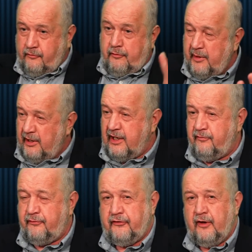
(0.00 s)
the
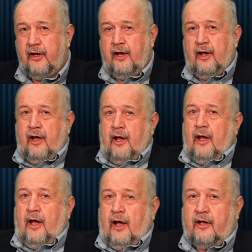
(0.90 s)
beliefs.
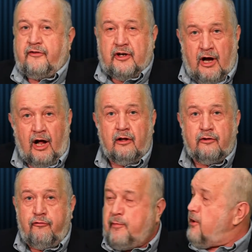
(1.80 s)
The cult
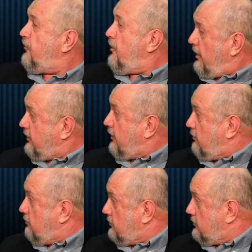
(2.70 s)
of personality,
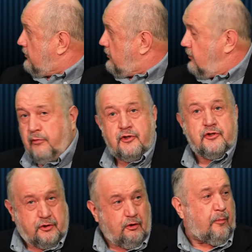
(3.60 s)

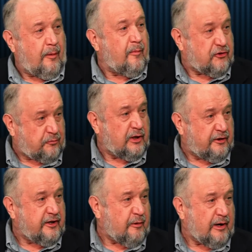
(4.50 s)
which Obama is
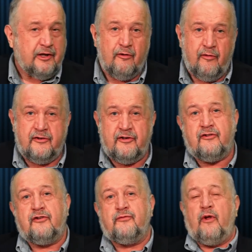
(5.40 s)
building right now very
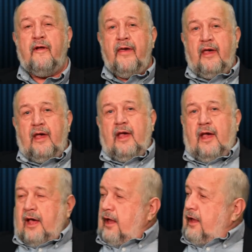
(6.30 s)
successfully.
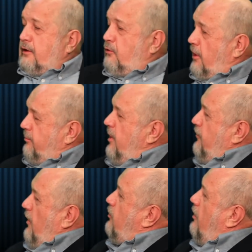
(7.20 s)
Correct me if
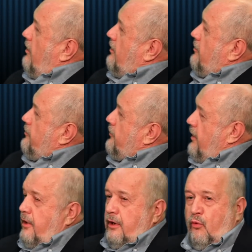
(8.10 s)
I'm wrong.
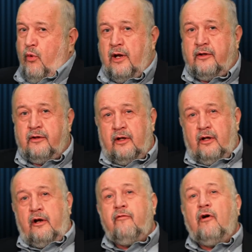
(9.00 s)
When
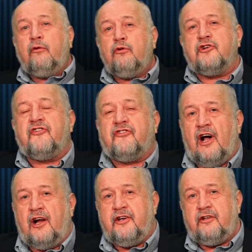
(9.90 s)
revolution
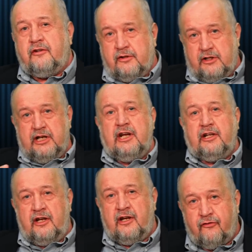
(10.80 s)
started
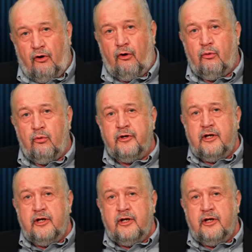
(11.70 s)
eating its own